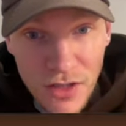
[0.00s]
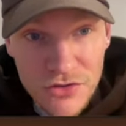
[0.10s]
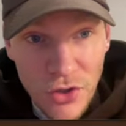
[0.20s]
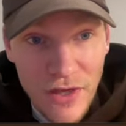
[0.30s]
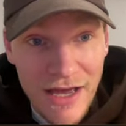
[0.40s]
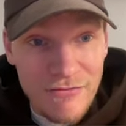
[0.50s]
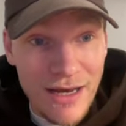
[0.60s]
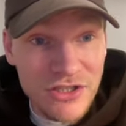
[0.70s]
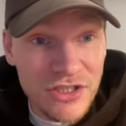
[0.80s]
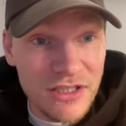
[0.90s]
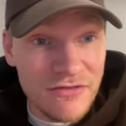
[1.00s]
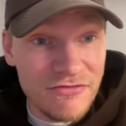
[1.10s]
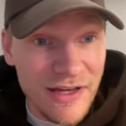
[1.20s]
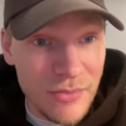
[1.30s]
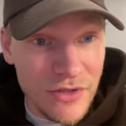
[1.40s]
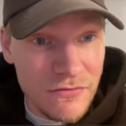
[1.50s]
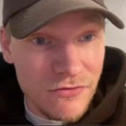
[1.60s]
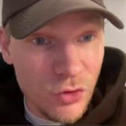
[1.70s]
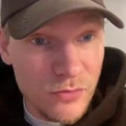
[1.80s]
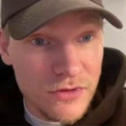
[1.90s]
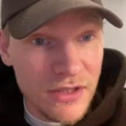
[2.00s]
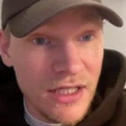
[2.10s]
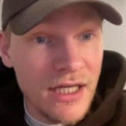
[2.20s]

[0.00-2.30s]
So they have masculine and feminine forms.